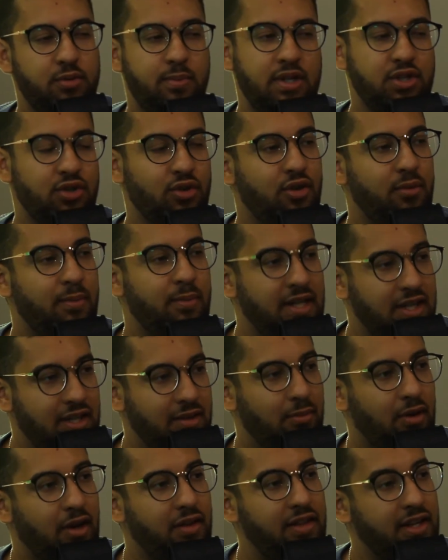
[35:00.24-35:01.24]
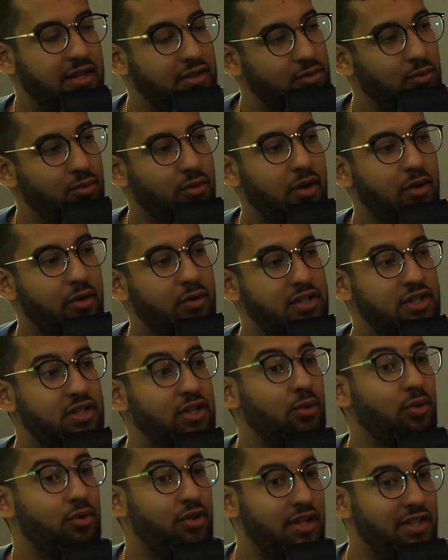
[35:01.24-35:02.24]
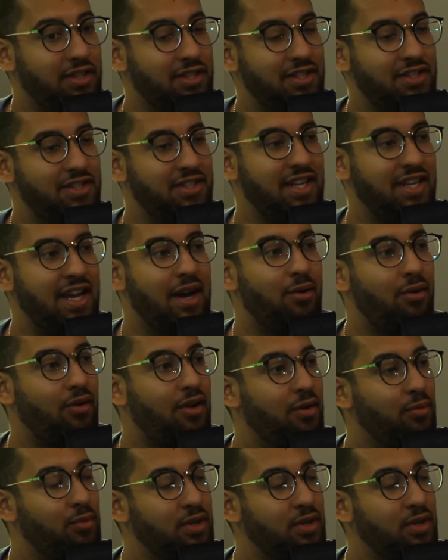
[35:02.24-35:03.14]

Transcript: especially on a medium like this, although it's the authenticity hour, right?